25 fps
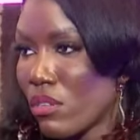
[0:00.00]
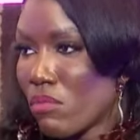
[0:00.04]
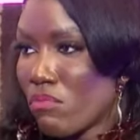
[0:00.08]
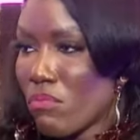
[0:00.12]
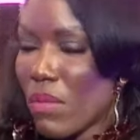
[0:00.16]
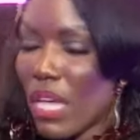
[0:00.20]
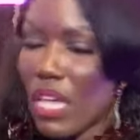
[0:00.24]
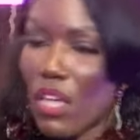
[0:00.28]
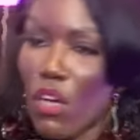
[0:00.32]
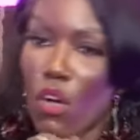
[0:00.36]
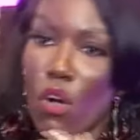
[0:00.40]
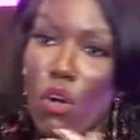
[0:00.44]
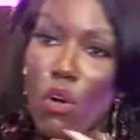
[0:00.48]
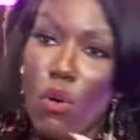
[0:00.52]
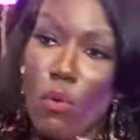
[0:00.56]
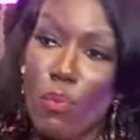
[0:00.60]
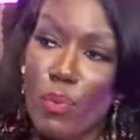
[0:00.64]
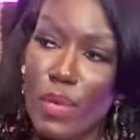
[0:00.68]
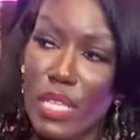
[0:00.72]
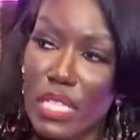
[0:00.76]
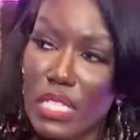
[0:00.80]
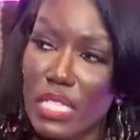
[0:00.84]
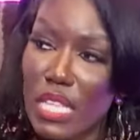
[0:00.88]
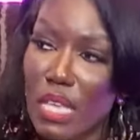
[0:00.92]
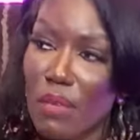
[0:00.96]
My
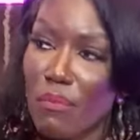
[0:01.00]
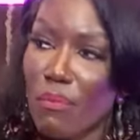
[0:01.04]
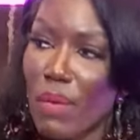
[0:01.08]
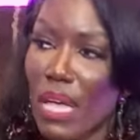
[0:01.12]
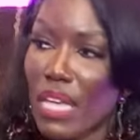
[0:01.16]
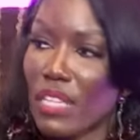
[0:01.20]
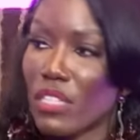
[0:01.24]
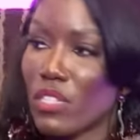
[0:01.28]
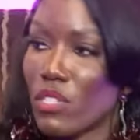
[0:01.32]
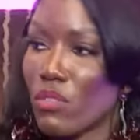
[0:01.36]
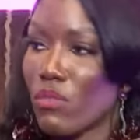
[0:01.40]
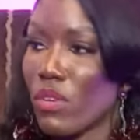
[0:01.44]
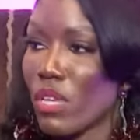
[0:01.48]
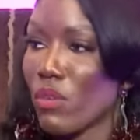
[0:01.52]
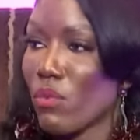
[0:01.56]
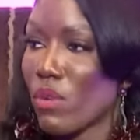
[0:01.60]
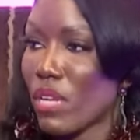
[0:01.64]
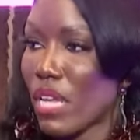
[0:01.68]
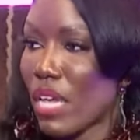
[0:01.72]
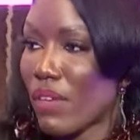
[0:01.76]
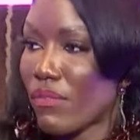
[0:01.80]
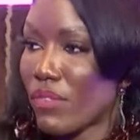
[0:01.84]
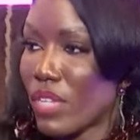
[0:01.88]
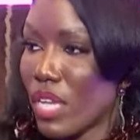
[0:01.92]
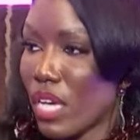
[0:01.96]
hope is that by doing
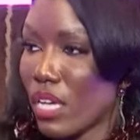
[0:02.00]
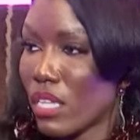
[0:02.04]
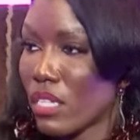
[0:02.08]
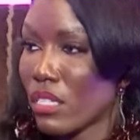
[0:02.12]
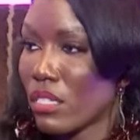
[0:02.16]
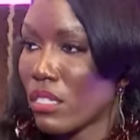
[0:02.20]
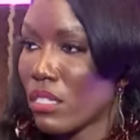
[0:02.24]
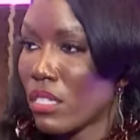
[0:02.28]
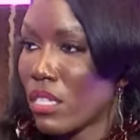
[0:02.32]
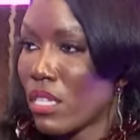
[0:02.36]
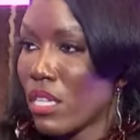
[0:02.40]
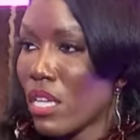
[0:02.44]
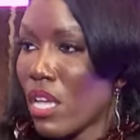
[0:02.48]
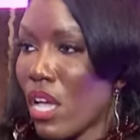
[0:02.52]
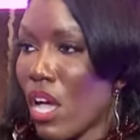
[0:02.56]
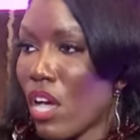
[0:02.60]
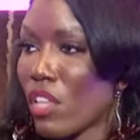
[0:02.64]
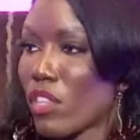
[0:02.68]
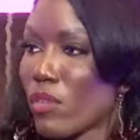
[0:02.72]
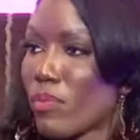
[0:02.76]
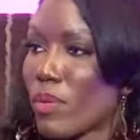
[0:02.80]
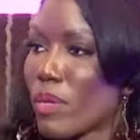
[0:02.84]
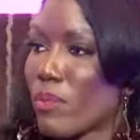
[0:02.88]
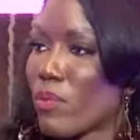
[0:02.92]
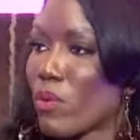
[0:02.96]
what I've done,
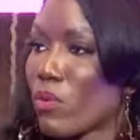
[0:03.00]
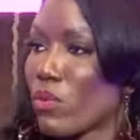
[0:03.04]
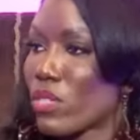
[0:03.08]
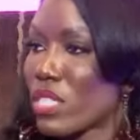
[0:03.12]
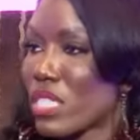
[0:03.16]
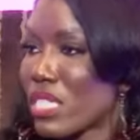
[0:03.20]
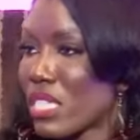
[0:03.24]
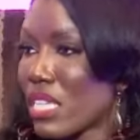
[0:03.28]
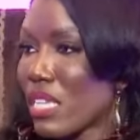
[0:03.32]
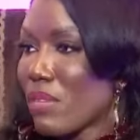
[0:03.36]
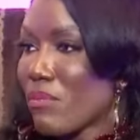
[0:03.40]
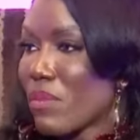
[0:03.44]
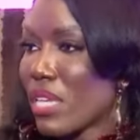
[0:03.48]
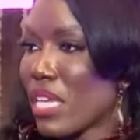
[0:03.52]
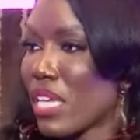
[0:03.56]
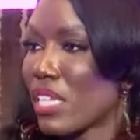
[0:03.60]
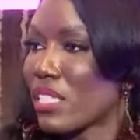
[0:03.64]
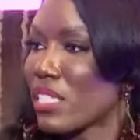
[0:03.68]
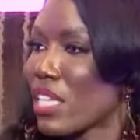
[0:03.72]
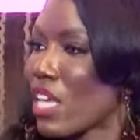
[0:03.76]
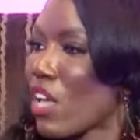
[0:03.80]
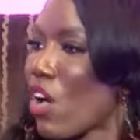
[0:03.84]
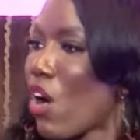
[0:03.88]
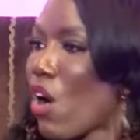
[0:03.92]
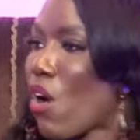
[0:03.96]
other people will see me and
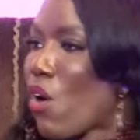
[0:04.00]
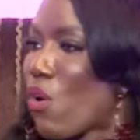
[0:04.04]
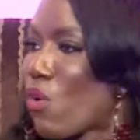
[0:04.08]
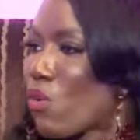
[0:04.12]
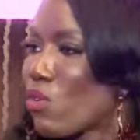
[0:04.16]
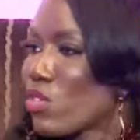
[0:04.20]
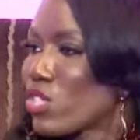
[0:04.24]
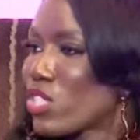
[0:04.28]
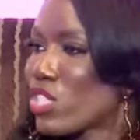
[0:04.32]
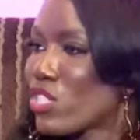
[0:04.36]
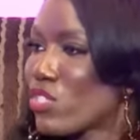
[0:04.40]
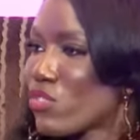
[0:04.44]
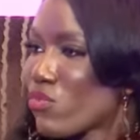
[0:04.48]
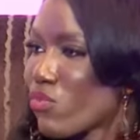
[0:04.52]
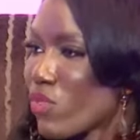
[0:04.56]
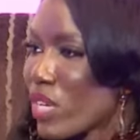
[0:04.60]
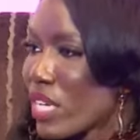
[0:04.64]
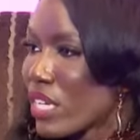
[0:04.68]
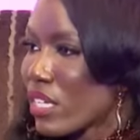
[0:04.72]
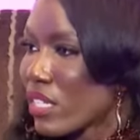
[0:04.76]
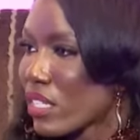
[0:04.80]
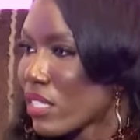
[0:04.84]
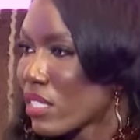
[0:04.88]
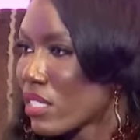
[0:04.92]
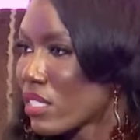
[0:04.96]
say, oh, she's
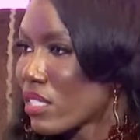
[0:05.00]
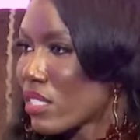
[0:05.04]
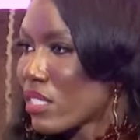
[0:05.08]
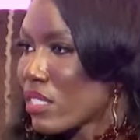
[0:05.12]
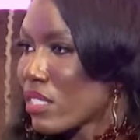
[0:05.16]
real.